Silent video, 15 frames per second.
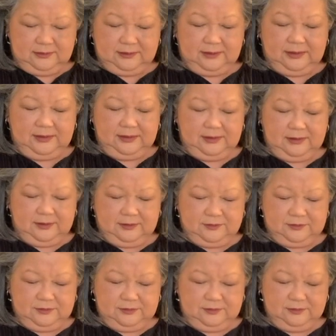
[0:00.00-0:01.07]
and
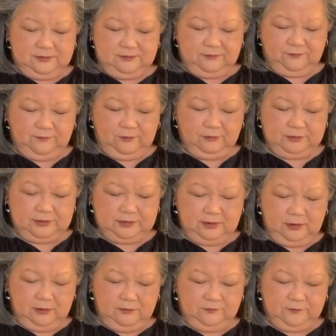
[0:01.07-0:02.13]
fold it
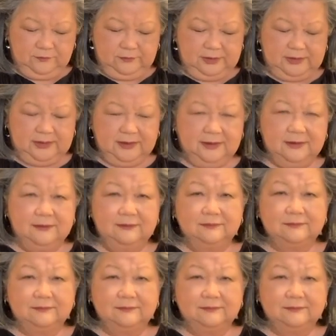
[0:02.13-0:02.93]
over again